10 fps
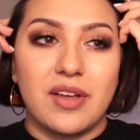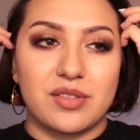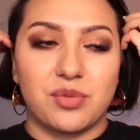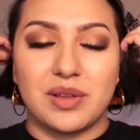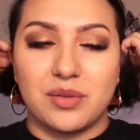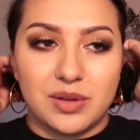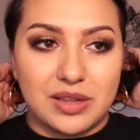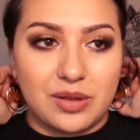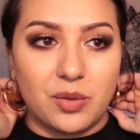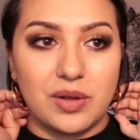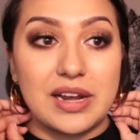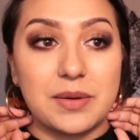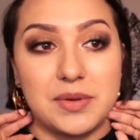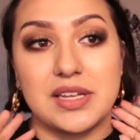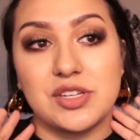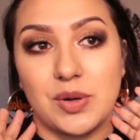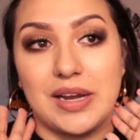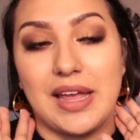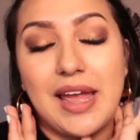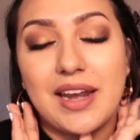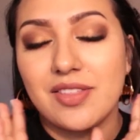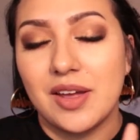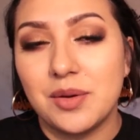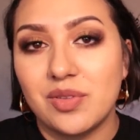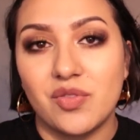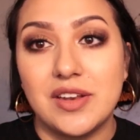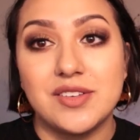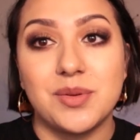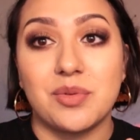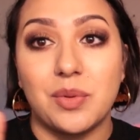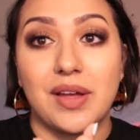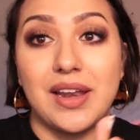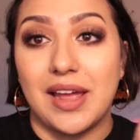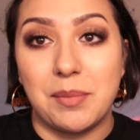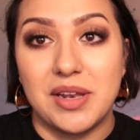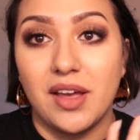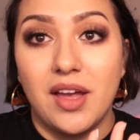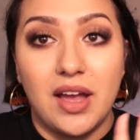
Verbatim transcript: that's really, really cool, and I really enjoyed it, and I thought it was fun too as well, and I'm in